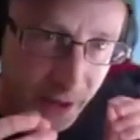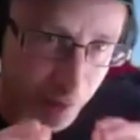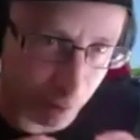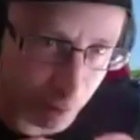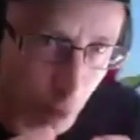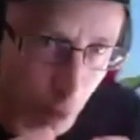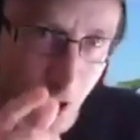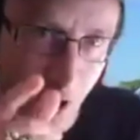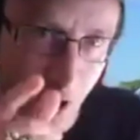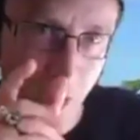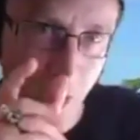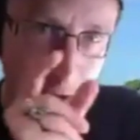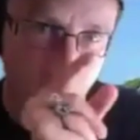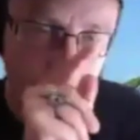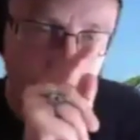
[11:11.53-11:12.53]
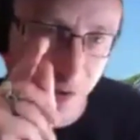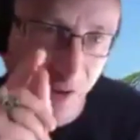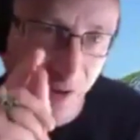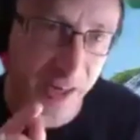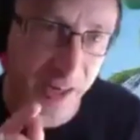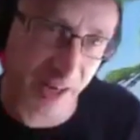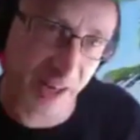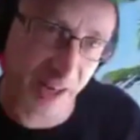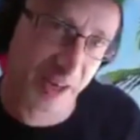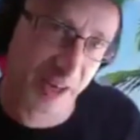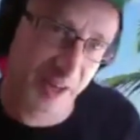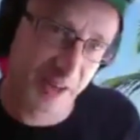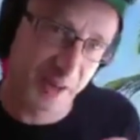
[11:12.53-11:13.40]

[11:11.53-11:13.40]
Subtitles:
It's all a particular,